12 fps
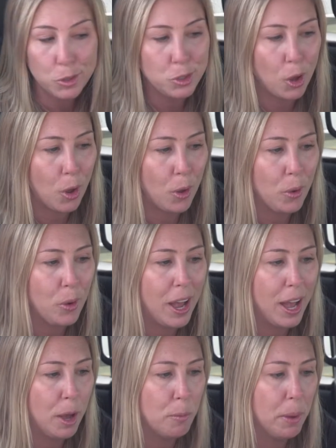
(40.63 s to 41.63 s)
So
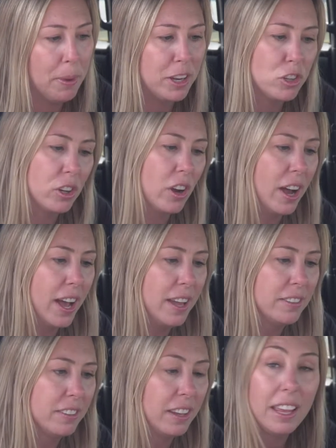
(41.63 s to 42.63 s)
a bunch of
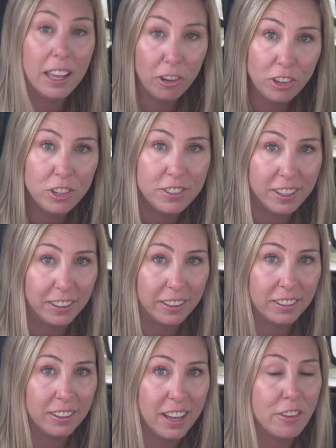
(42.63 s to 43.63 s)
guys here in New
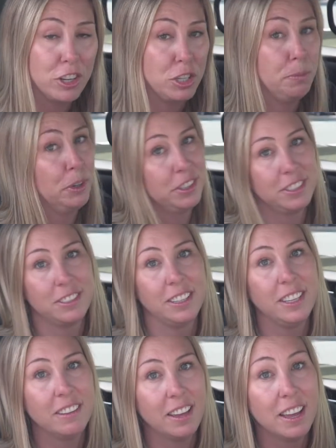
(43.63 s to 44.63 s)
Zealand have actually put this
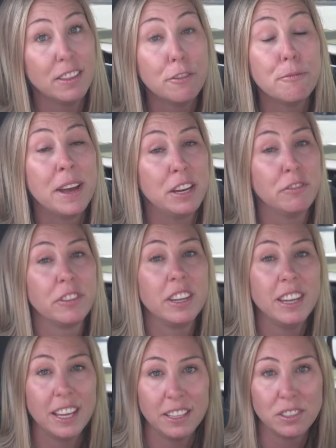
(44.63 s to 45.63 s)
together and they've made it for
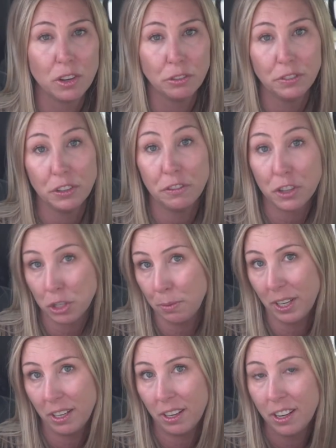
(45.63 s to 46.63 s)
the needs of the
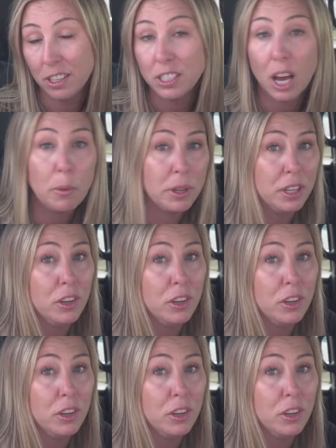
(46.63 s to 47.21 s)
fishermen towing